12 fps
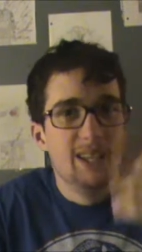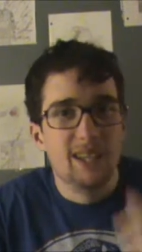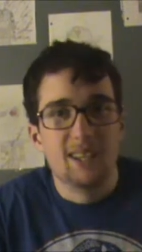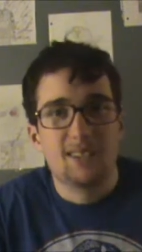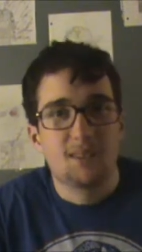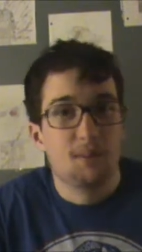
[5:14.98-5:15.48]

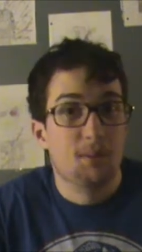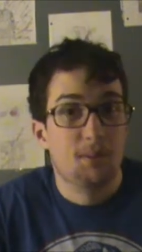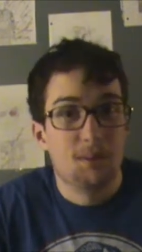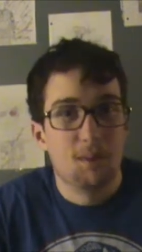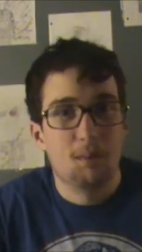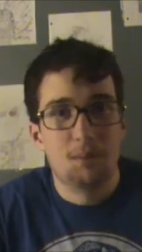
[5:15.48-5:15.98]
That's gonna be a
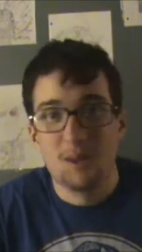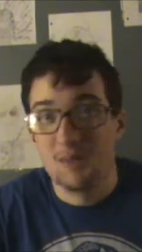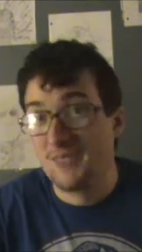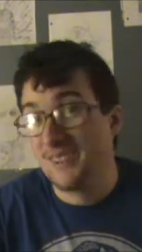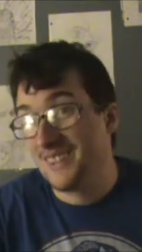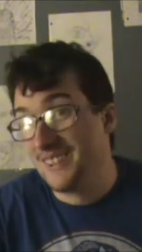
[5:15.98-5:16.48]
really boring
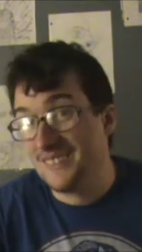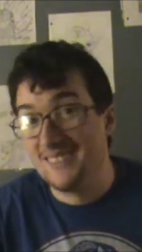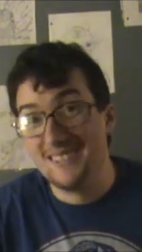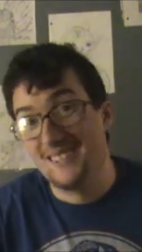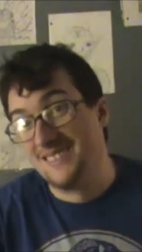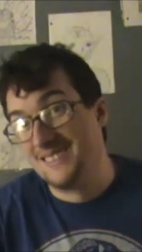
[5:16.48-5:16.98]
part of the
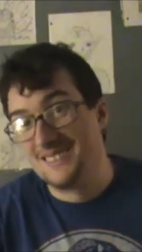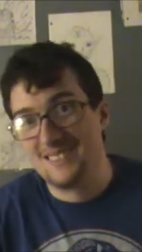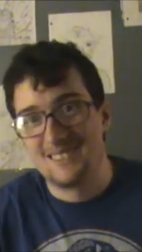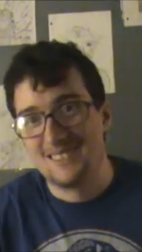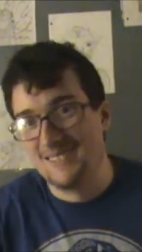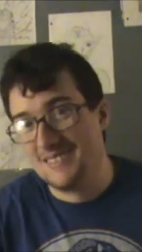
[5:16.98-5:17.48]
video. It's
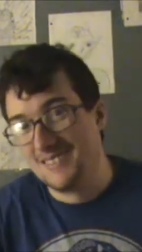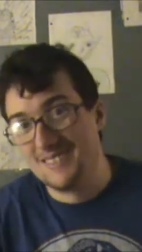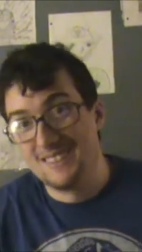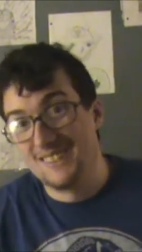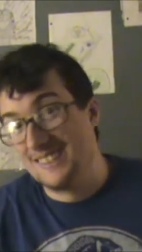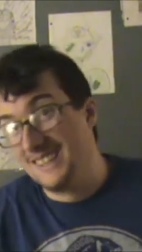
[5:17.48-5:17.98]
just gonna be
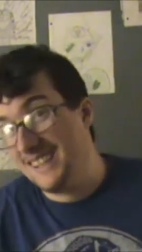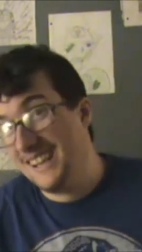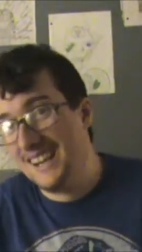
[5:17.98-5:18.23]
me sitting here,